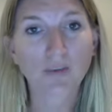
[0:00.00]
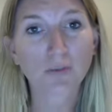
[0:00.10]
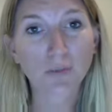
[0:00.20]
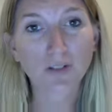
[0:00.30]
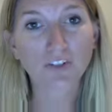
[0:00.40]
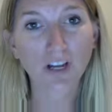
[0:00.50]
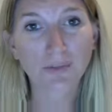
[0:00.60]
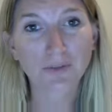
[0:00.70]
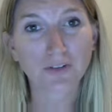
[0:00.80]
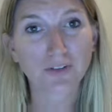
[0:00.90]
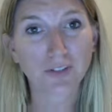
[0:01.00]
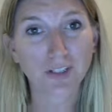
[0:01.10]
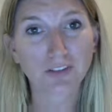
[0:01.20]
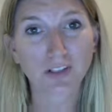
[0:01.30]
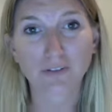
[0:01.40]
The book chapters are
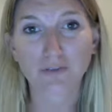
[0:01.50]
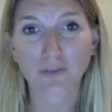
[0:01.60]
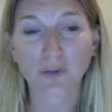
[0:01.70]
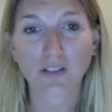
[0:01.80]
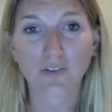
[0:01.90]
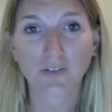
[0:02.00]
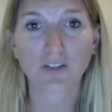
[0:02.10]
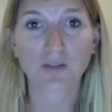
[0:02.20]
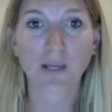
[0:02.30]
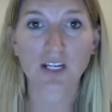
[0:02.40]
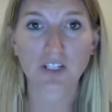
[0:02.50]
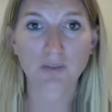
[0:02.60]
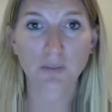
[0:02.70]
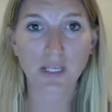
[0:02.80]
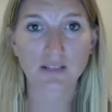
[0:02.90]
very long, 40 to 50 pages
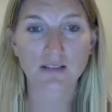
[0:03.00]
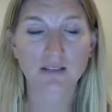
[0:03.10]
apiece.